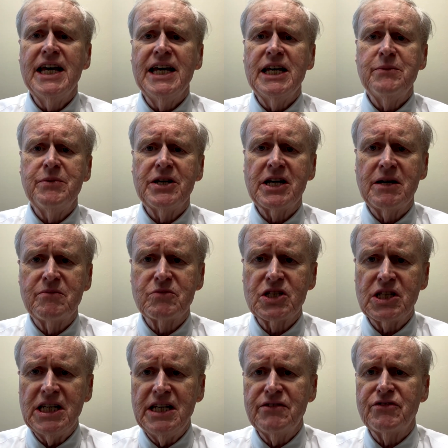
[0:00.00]
it becomes
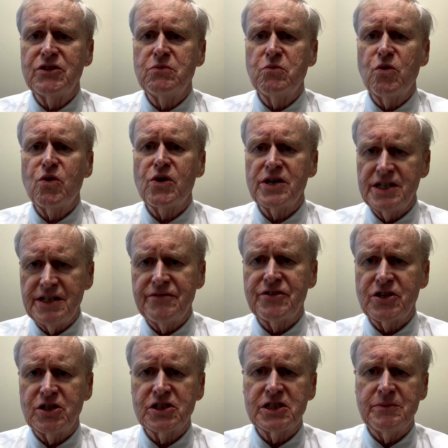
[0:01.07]
even more
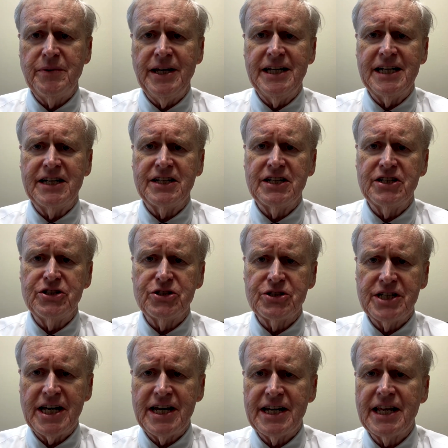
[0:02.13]
difficult to pay down on your
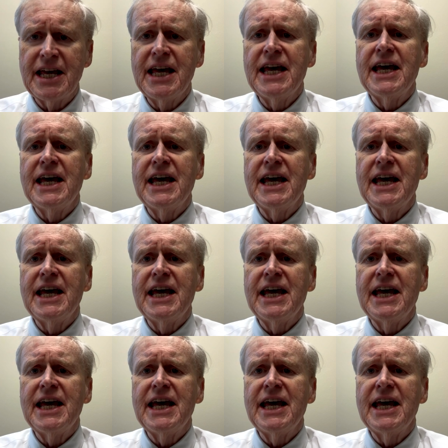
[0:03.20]
debt,